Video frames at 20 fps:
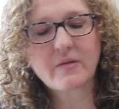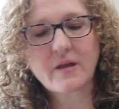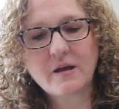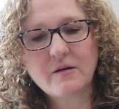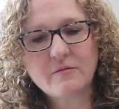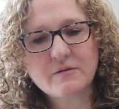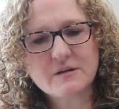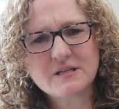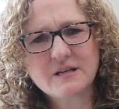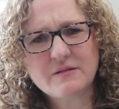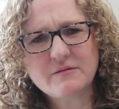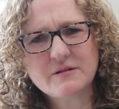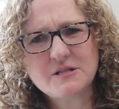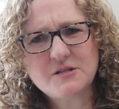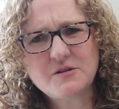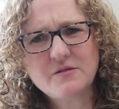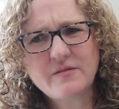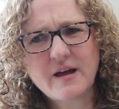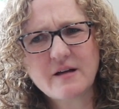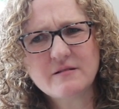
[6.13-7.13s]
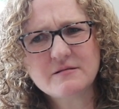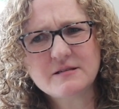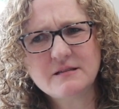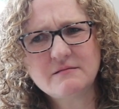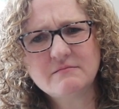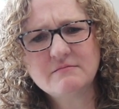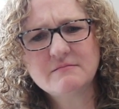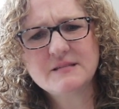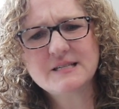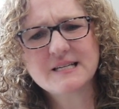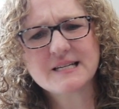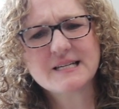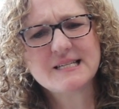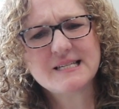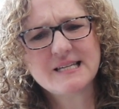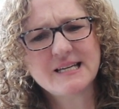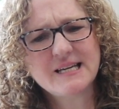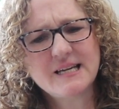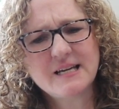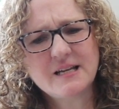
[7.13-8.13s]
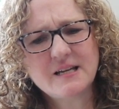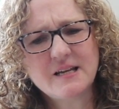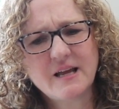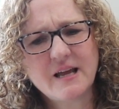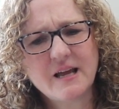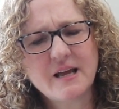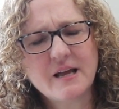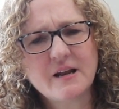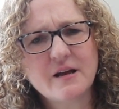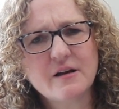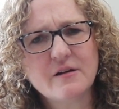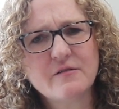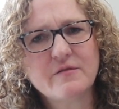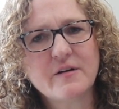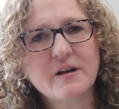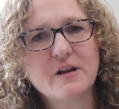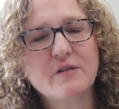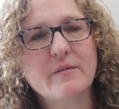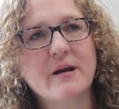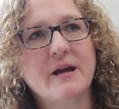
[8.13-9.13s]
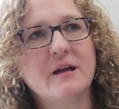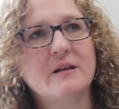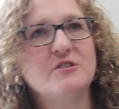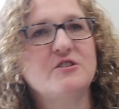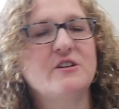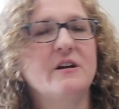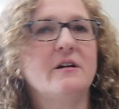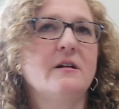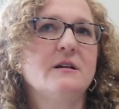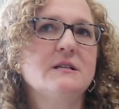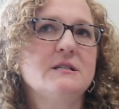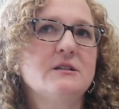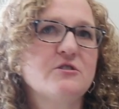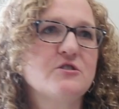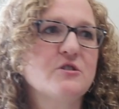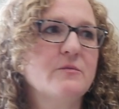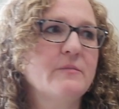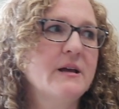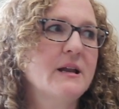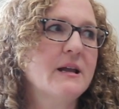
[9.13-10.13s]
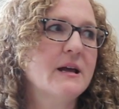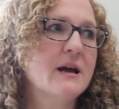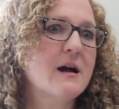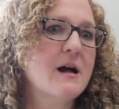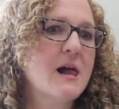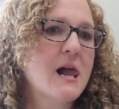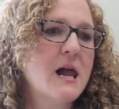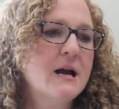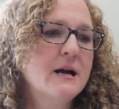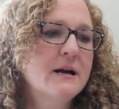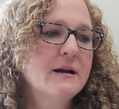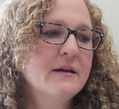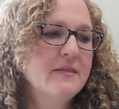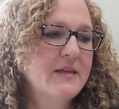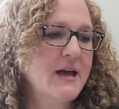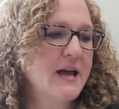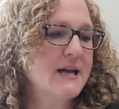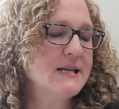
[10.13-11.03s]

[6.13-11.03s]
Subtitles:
It was 2016, and a friend of mine shared on social media the